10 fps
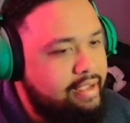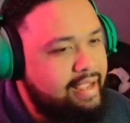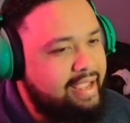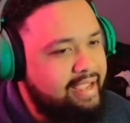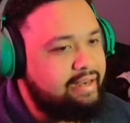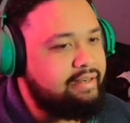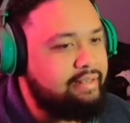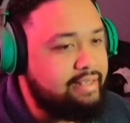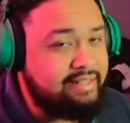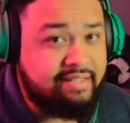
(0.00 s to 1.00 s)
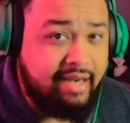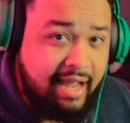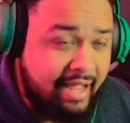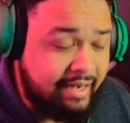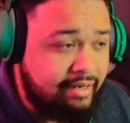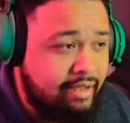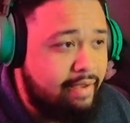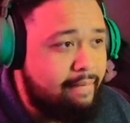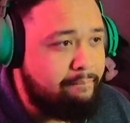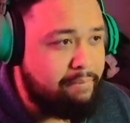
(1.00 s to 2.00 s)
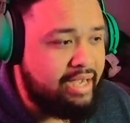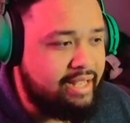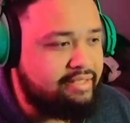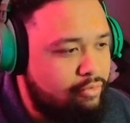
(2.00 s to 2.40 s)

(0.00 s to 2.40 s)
And it's not. But